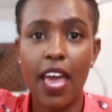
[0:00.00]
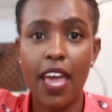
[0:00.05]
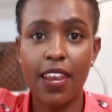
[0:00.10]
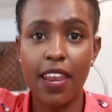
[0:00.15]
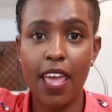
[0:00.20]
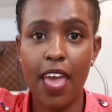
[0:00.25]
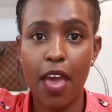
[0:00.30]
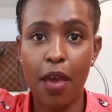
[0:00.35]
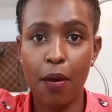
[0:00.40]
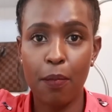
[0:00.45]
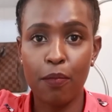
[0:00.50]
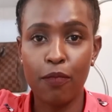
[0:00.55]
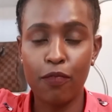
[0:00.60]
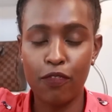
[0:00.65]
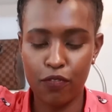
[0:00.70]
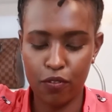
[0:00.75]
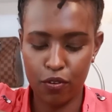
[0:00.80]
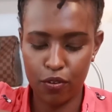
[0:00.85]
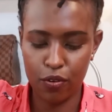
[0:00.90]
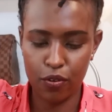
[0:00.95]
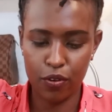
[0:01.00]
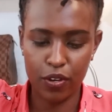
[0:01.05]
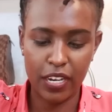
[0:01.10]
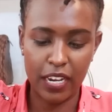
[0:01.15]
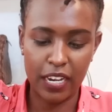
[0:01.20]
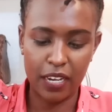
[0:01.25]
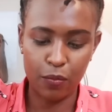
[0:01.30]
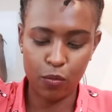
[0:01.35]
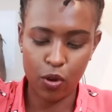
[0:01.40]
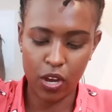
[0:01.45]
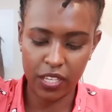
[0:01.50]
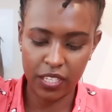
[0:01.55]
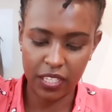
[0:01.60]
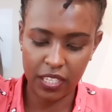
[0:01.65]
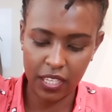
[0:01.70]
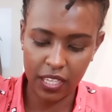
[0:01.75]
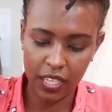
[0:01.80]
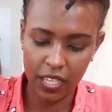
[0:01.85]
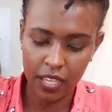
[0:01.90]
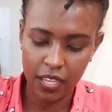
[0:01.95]
NM for Nelly
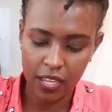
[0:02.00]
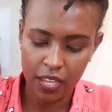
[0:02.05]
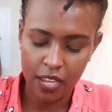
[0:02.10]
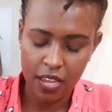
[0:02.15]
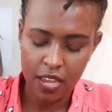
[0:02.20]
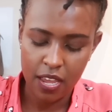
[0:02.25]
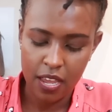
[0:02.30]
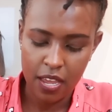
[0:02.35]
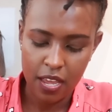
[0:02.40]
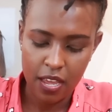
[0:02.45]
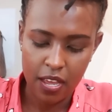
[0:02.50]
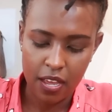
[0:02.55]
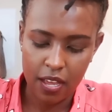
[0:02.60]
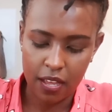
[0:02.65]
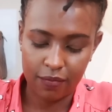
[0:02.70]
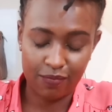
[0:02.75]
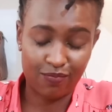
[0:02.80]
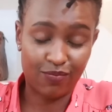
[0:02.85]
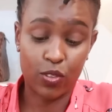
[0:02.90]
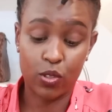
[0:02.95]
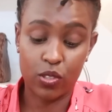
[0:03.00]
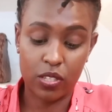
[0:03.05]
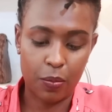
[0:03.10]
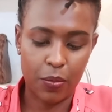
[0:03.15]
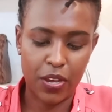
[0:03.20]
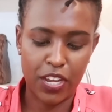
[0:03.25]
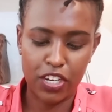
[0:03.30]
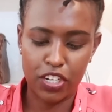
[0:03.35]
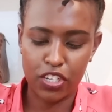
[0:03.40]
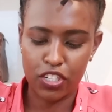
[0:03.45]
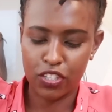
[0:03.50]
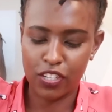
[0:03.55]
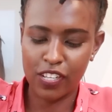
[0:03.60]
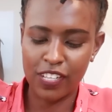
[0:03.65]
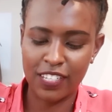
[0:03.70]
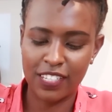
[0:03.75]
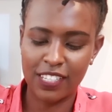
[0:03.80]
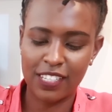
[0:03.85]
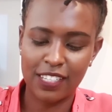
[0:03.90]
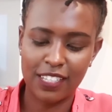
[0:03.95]
Mwangi. Those are my initials.
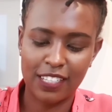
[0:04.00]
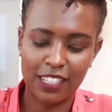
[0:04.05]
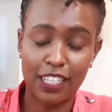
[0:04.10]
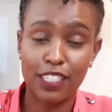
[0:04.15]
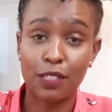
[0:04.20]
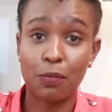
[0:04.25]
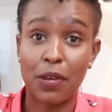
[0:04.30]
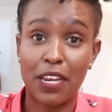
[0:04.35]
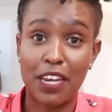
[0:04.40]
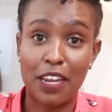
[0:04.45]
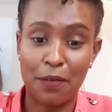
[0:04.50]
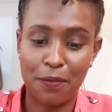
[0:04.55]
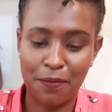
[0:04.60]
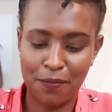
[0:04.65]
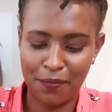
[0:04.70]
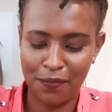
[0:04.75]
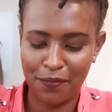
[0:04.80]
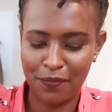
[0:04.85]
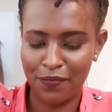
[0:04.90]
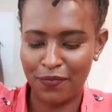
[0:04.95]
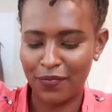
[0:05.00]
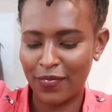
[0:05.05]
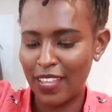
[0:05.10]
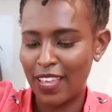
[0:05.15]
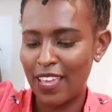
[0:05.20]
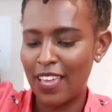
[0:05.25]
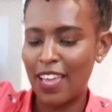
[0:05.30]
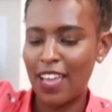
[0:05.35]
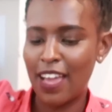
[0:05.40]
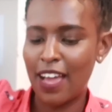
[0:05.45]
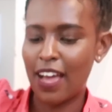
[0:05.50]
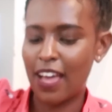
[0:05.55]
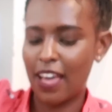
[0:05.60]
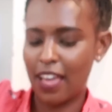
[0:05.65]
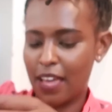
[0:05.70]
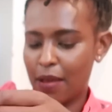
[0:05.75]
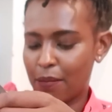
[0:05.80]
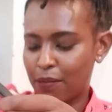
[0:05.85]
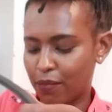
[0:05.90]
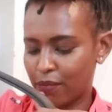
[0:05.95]
That's my name.
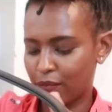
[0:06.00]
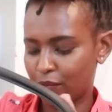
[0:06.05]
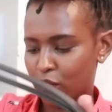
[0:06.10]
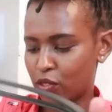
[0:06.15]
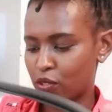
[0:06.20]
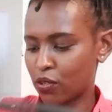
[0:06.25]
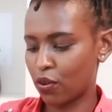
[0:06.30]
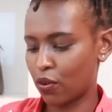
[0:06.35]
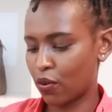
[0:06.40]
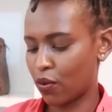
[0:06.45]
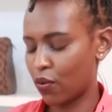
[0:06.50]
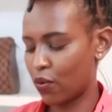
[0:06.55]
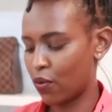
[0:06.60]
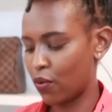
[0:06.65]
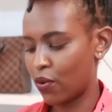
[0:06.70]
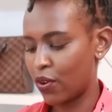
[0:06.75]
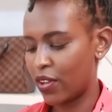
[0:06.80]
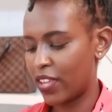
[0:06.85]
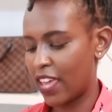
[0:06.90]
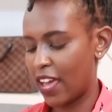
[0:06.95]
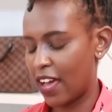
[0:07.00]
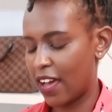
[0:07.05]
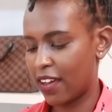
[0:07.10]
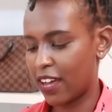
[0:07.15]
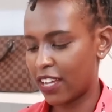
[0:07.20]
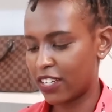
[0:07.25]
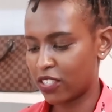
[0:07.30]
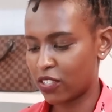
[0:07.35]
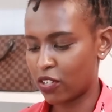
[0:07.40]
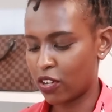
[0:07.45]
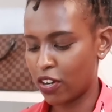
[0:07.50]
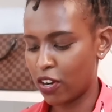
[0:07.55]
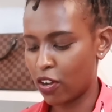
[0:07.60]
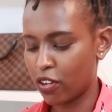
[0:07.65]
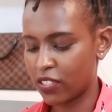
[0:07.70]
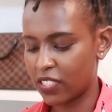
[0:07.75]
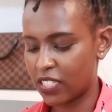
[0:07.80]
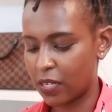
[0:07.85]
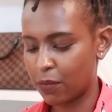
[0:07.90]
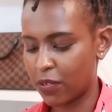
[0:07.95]
So yeah, I just got it
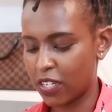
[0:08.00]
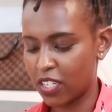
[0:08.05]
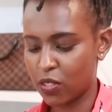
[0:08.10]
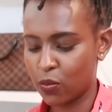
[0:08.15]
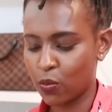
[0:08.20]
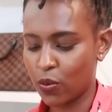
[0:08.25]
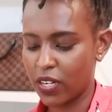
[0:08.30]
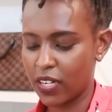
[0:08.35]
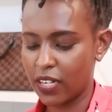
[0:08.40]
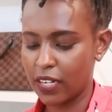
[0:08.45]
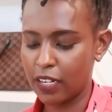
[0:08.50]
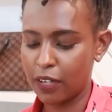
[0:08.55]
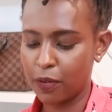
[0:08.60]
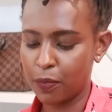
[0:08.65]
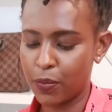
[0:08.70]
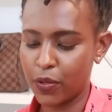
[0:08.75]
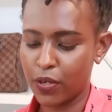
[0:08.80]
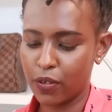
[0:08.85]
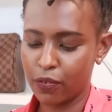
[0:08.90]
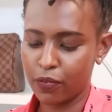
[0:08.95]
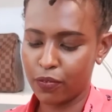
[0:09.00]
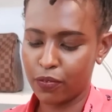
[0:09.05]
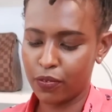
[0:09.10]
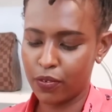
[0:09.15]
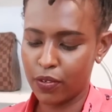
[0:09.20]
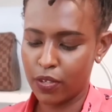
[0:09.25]
hot stamped. I just wanted a little bit of